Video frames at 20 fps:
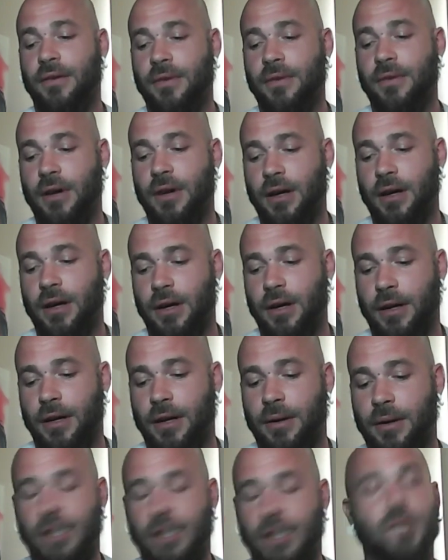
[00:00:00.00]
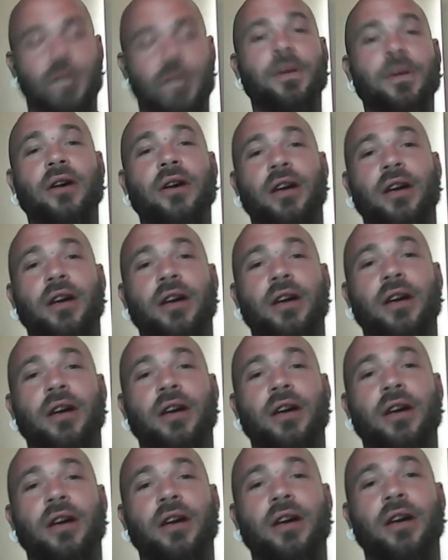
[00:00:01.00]

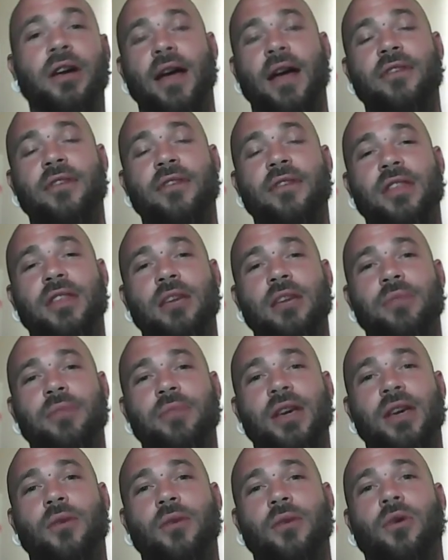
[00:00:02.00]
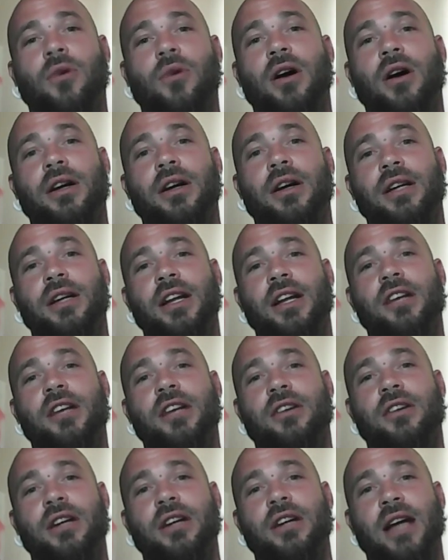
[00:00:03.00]
experience of everything being one and
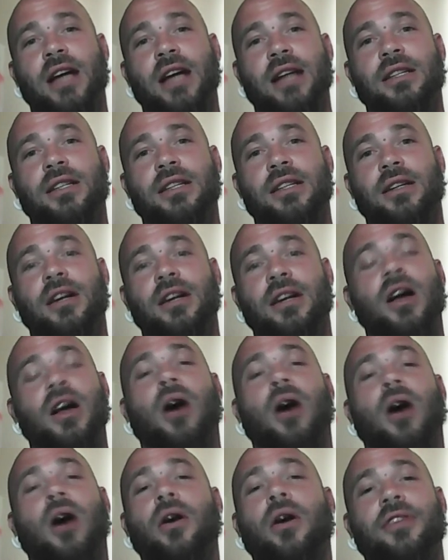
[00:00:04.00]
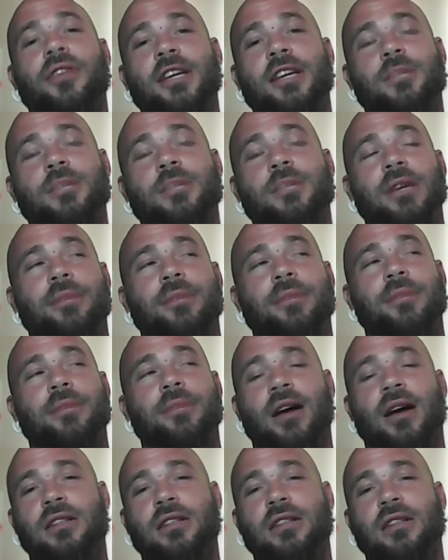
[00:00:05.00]
interconnected and all things being
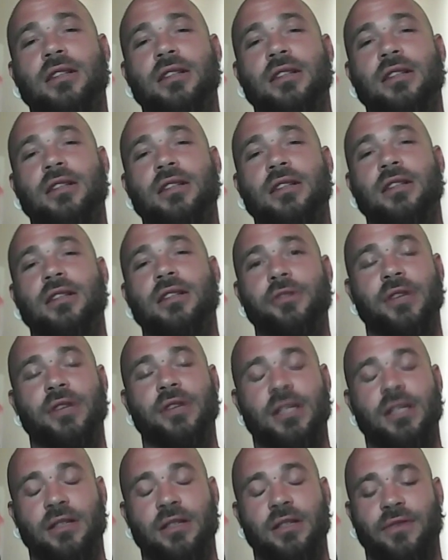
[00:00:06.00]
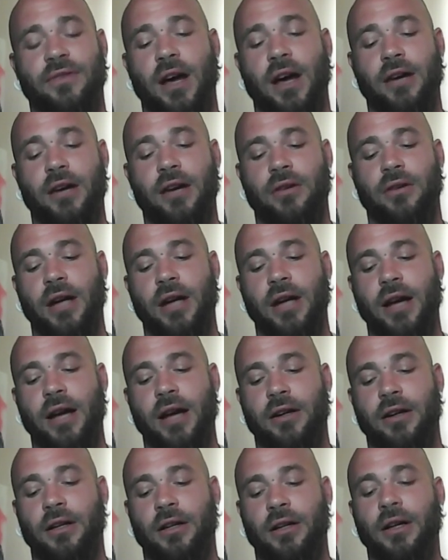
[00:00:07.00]
possible through this divine
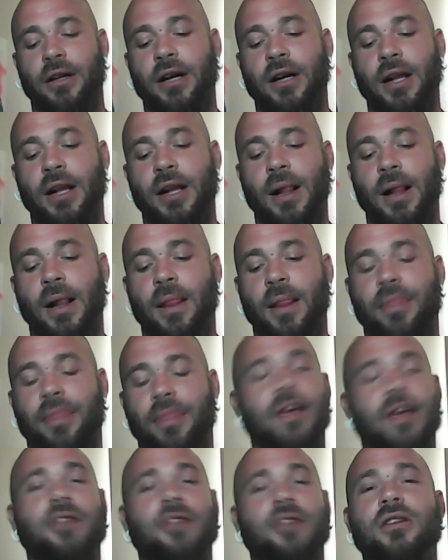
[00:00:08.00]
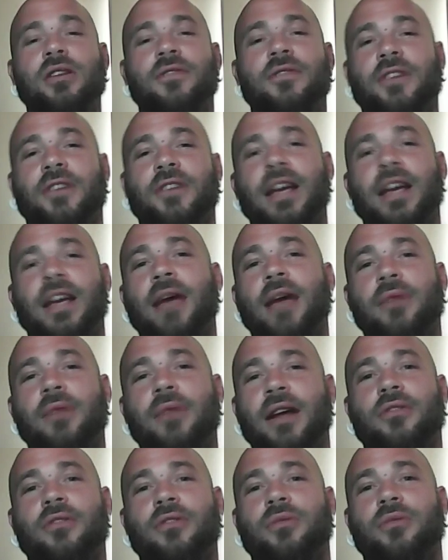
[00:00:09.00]
creator, then you can forget
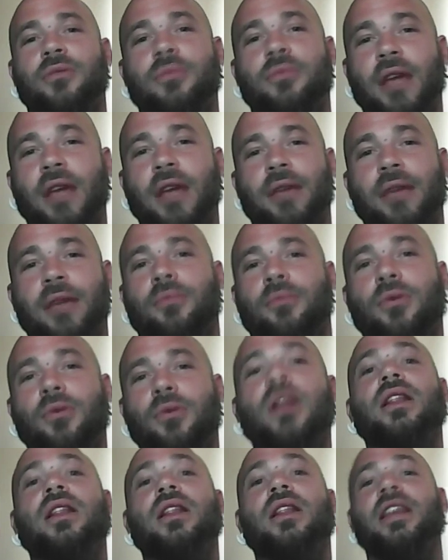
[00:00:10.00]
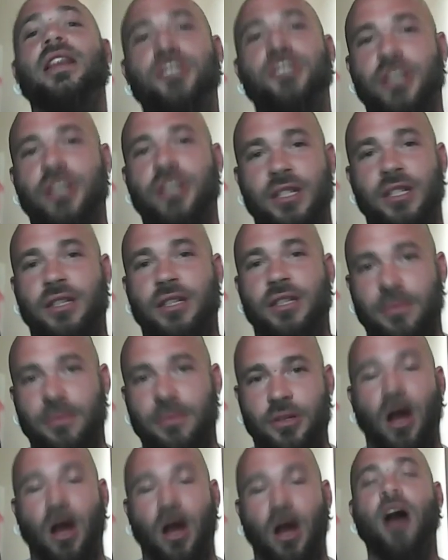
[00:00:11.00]
whatever like religious
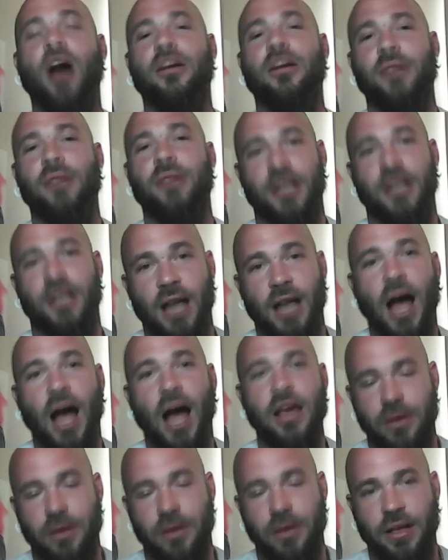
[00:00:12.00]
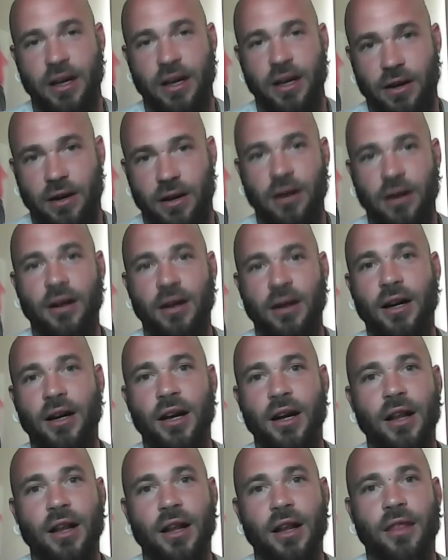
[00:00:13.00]
dogma got you there.
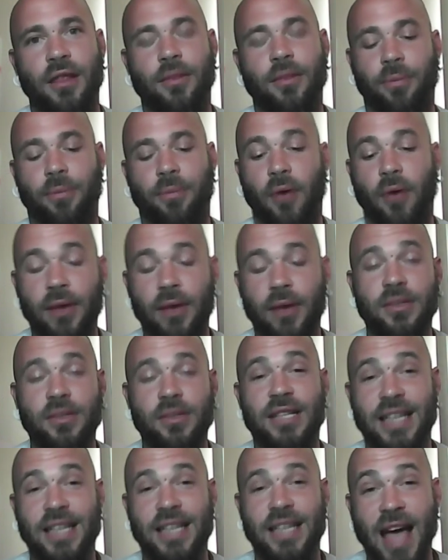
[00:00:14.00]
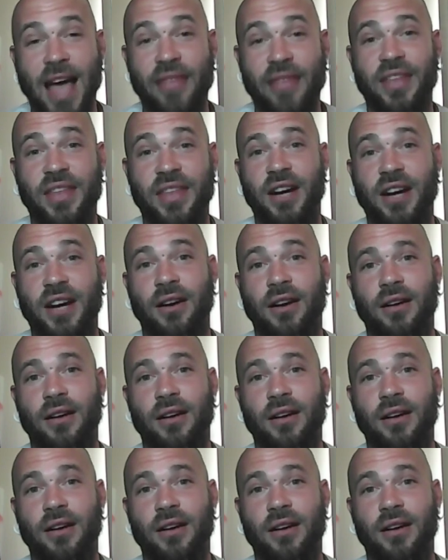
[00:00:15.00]
The point was to get there.